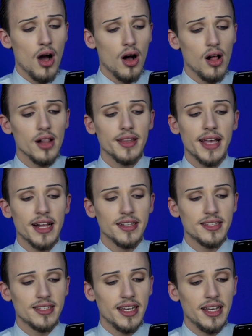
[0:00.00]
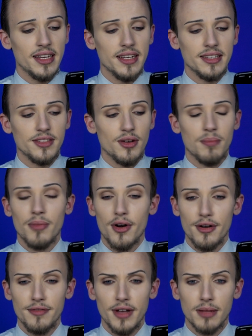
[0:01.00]
all they'll see is your
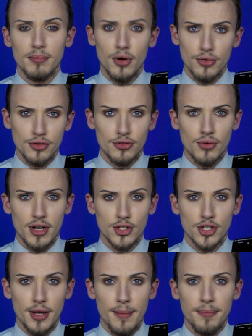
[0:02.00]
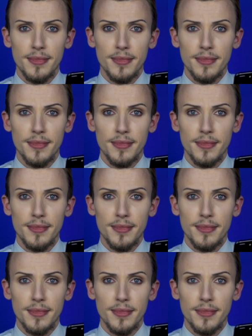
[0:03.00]
perfect bone structure.